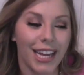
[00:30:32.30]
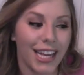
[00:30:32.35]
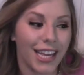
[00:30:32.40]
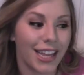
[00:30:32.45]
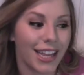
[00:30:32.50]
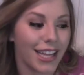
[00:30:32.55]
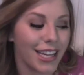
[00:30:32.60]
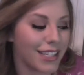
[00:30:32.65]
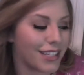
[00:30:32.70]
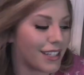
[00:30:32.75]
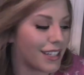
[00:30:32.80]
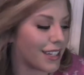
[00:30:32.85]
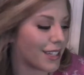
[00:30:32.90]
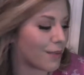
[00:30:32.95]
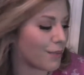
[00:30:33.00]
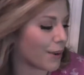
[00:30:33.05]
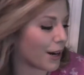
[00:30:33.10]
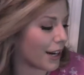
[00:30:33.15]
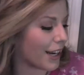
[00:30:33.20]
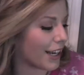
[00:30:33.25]
this
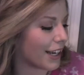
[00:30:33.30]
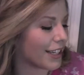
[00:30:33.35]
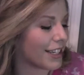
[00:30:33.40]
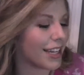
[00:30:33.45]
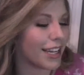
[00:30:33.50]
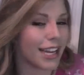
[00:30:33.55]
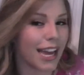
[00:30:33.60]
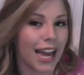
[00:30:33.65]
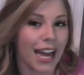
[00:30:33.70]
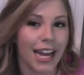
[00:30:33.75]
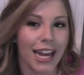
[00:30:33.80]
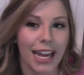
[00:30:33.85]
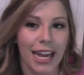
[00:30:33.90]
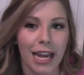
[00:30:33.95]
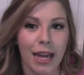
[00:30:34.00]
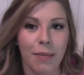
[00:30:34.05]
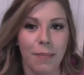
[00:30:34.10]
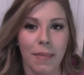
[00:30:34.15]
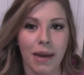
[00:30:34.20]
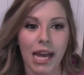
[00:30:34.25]
next product
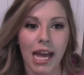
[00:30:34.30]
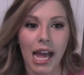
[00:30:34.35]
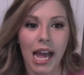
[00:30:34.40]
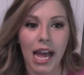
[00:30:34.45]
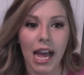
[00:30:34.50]
came